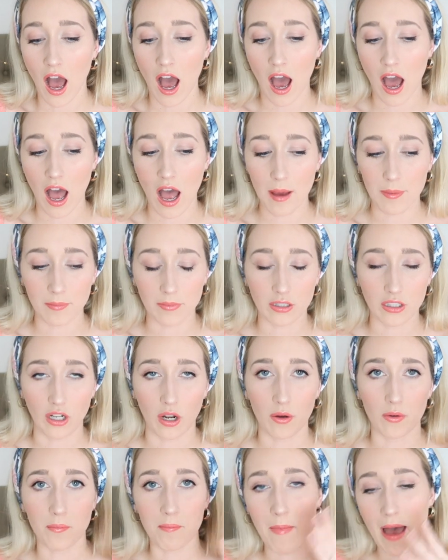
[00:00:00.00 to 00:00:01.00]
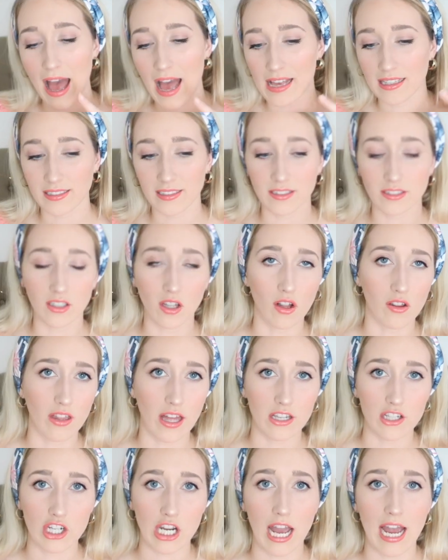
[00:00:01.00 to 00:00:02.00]
um, you know, masks, all
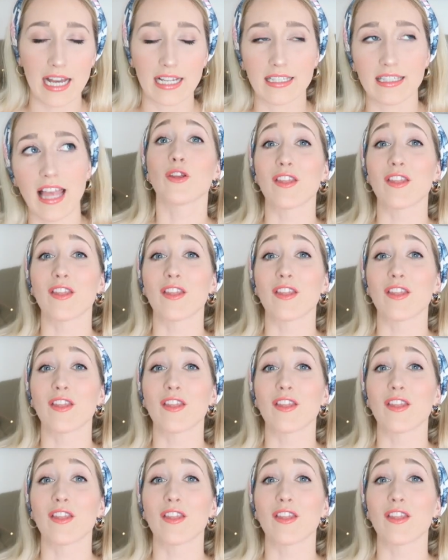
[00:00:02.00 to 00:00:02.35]
that jazz.